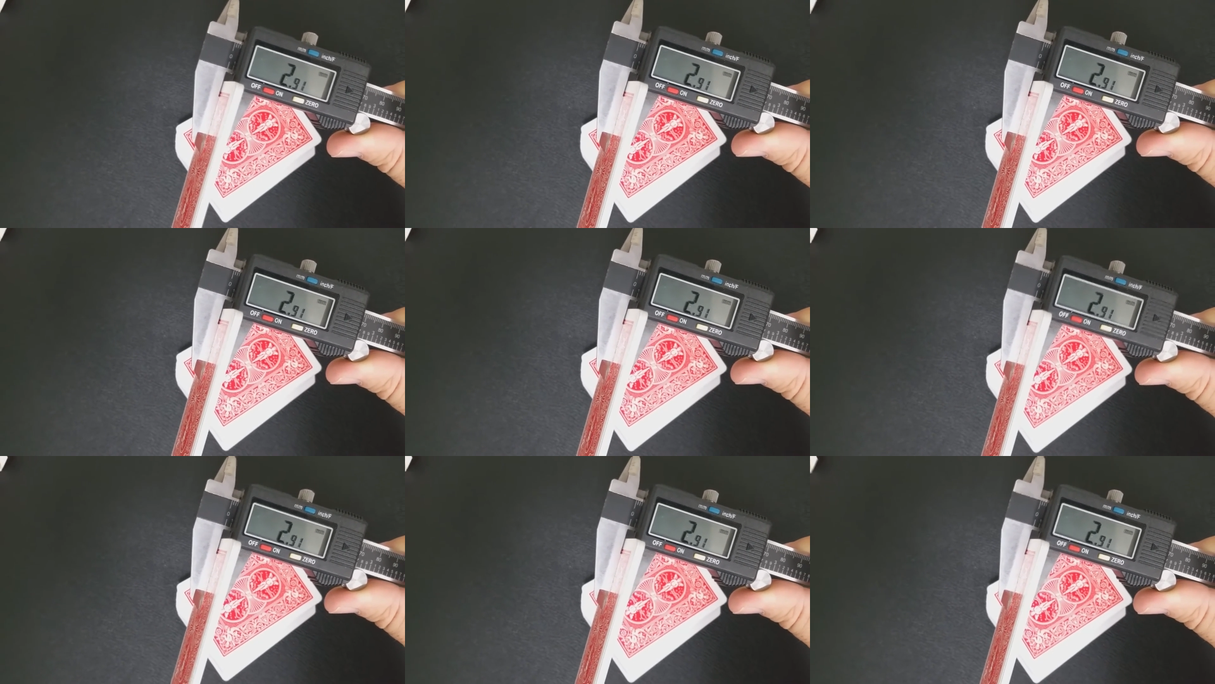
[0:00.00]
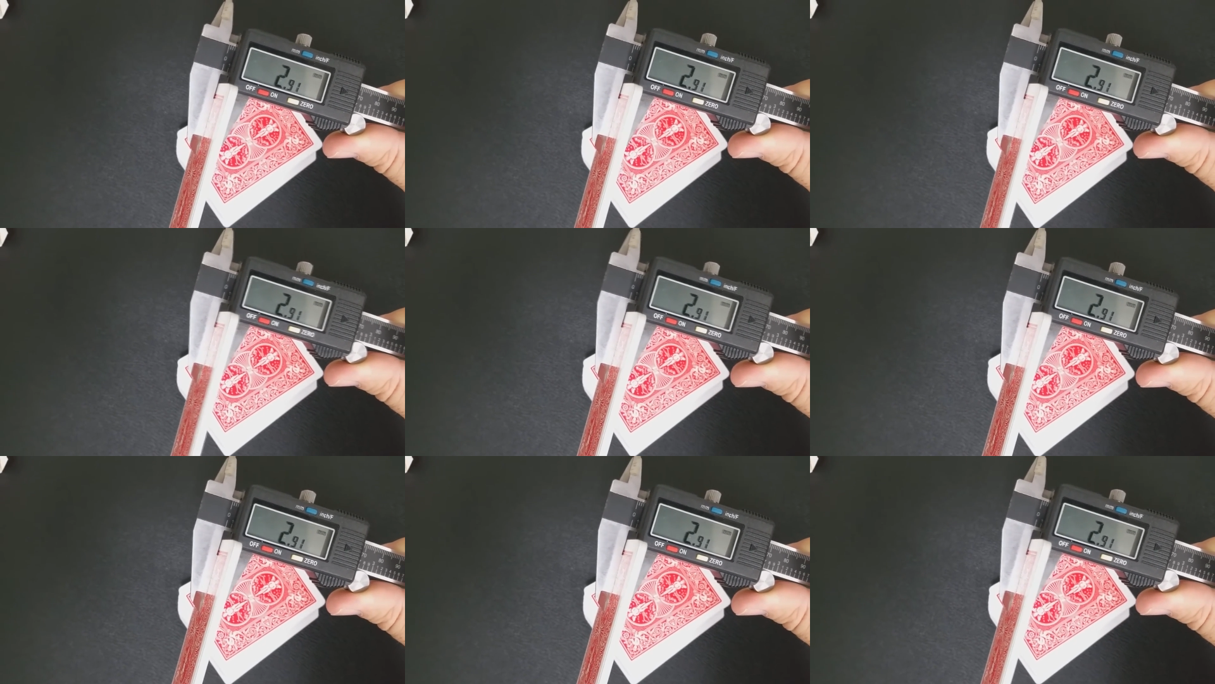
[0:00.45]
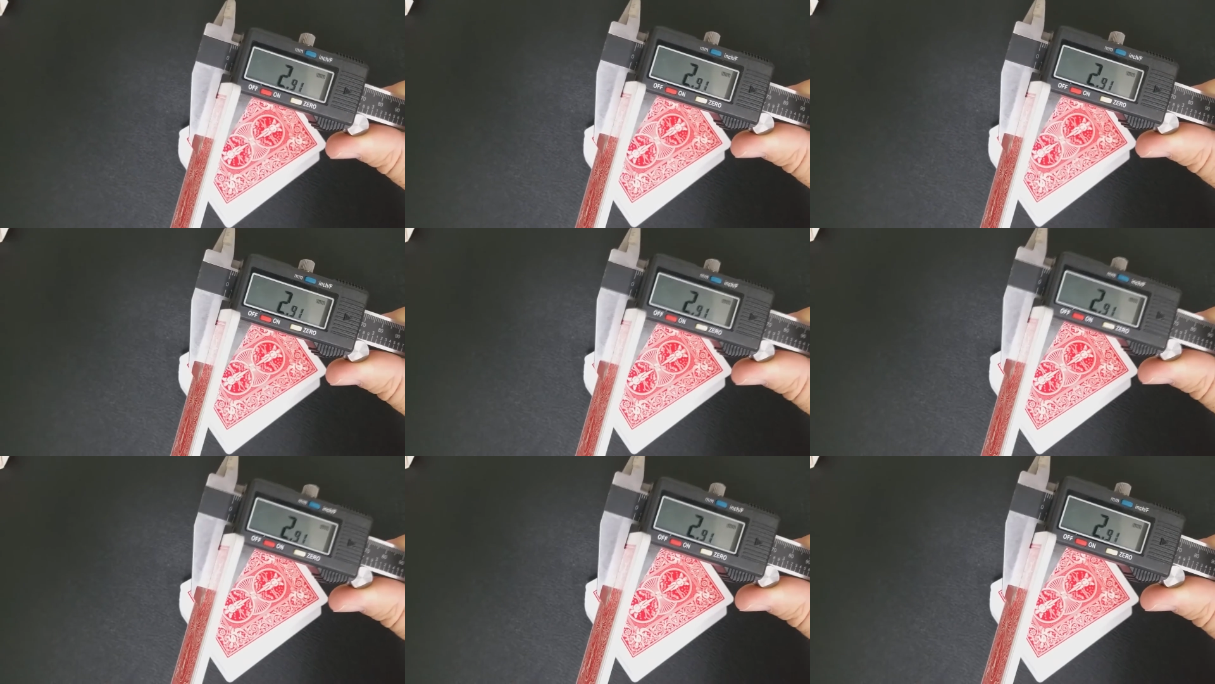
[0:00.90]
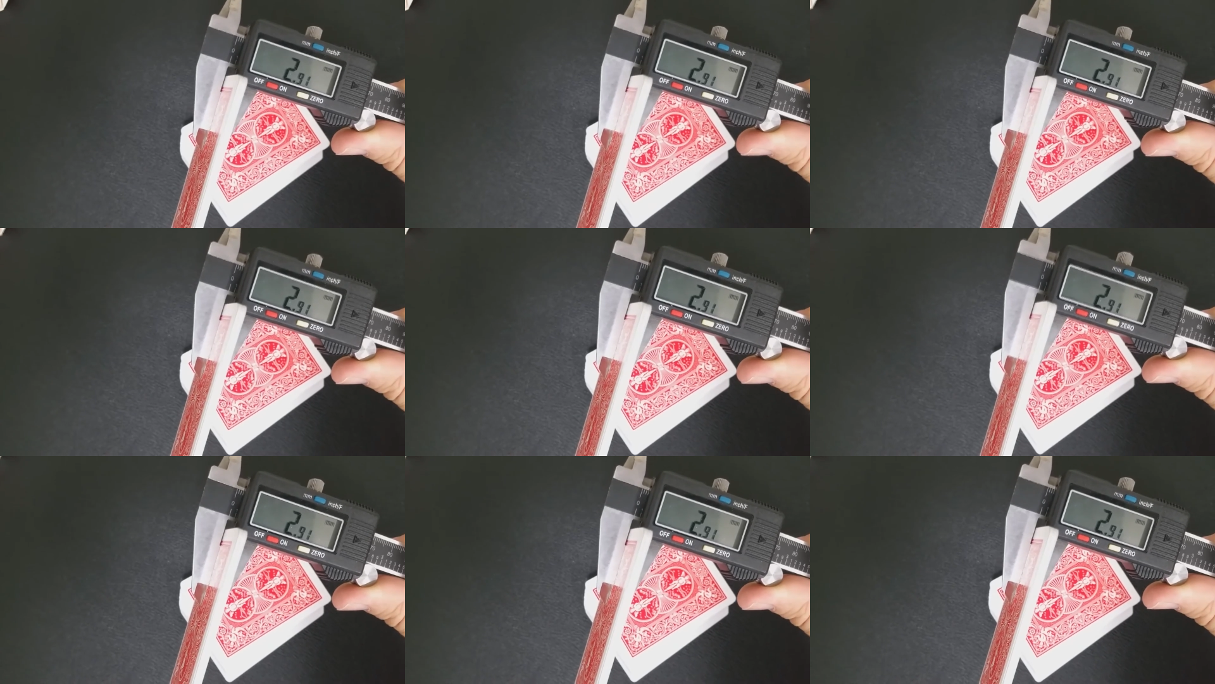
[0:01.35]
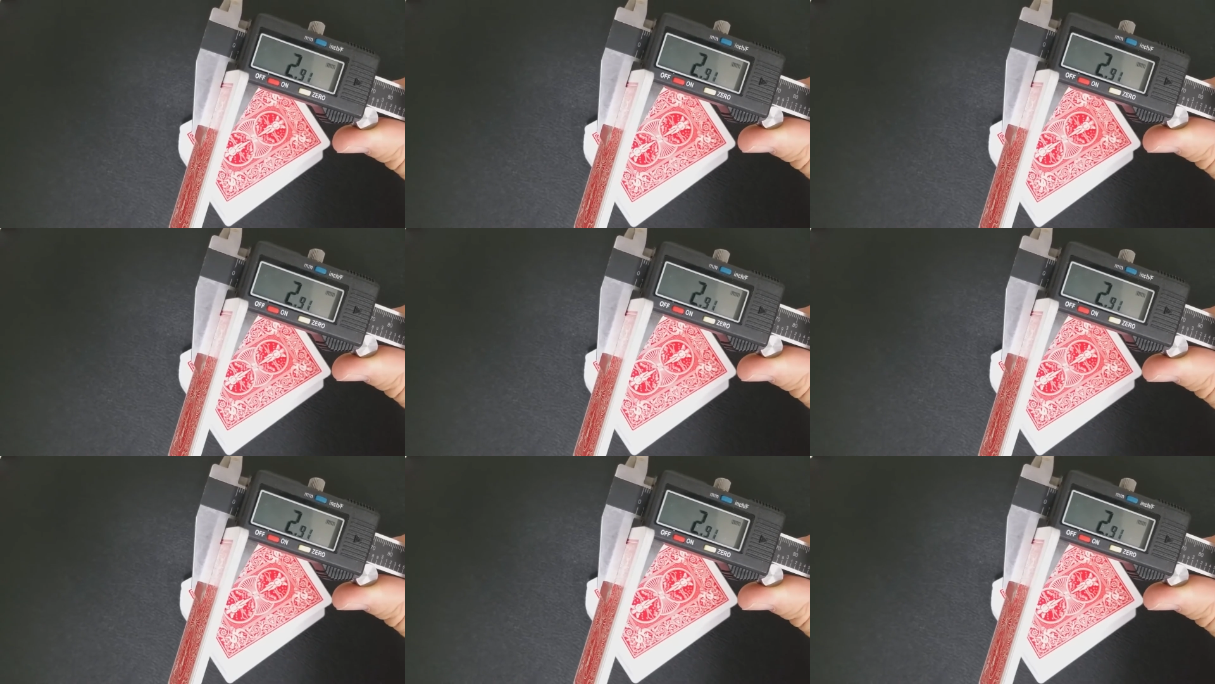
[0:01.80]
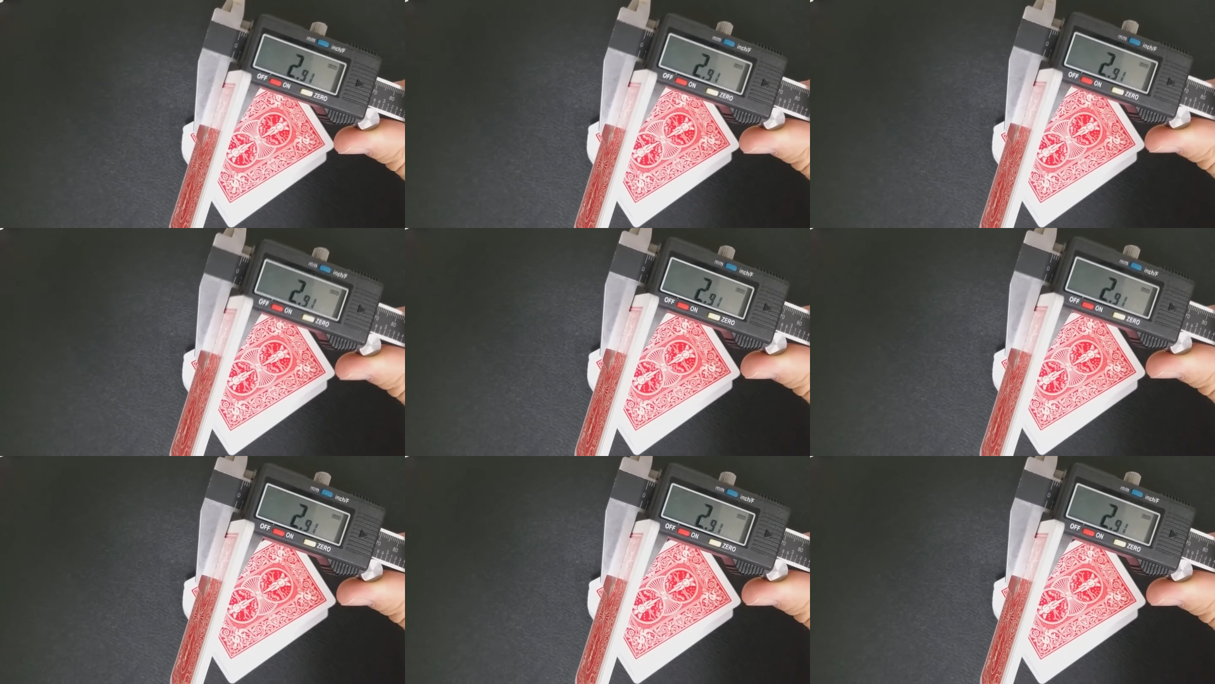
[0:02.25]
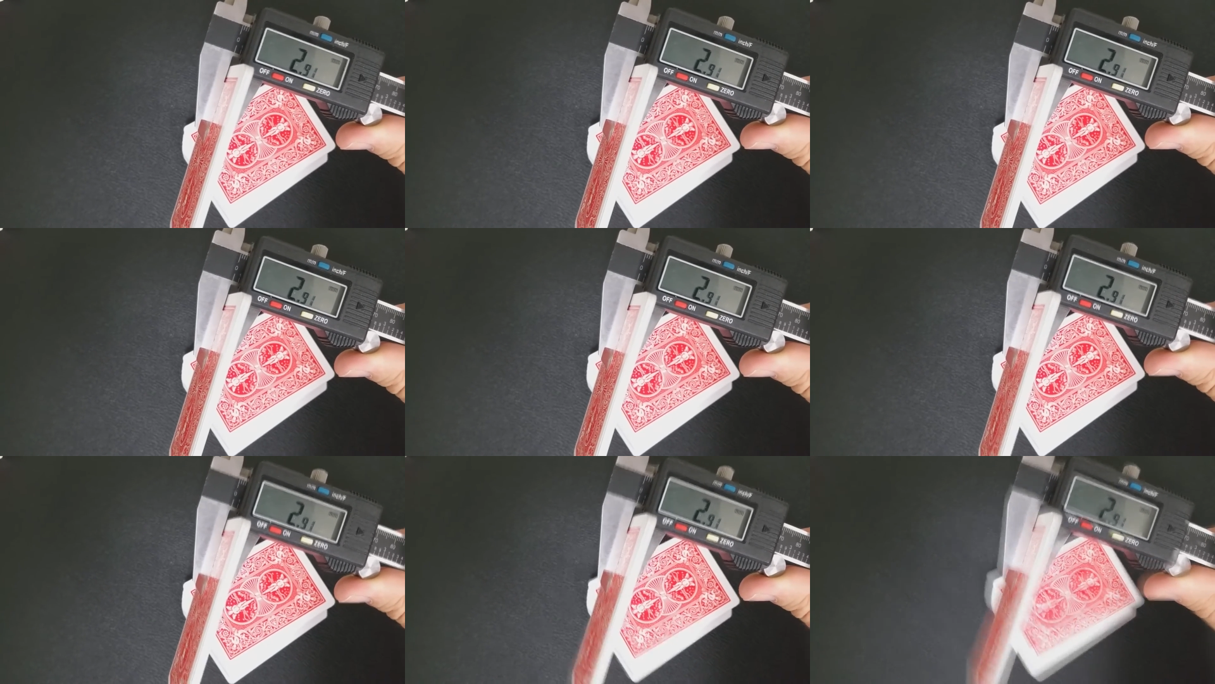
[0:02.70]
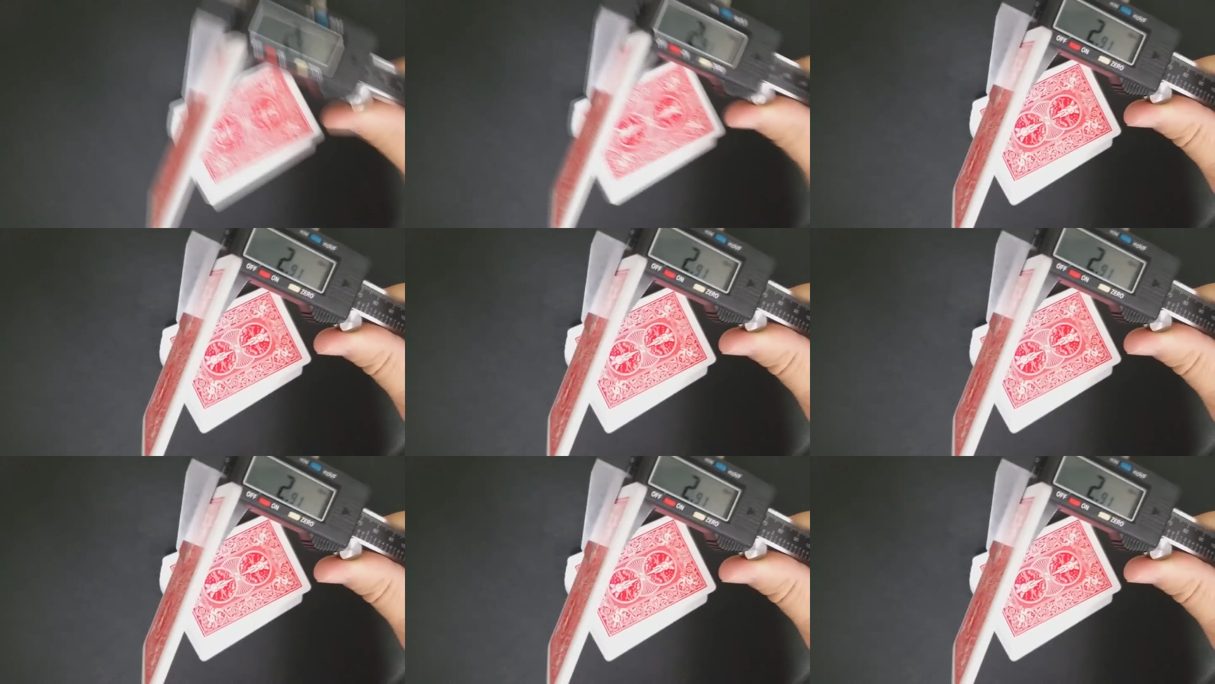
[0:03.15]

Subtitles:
[unreadable: no face in view]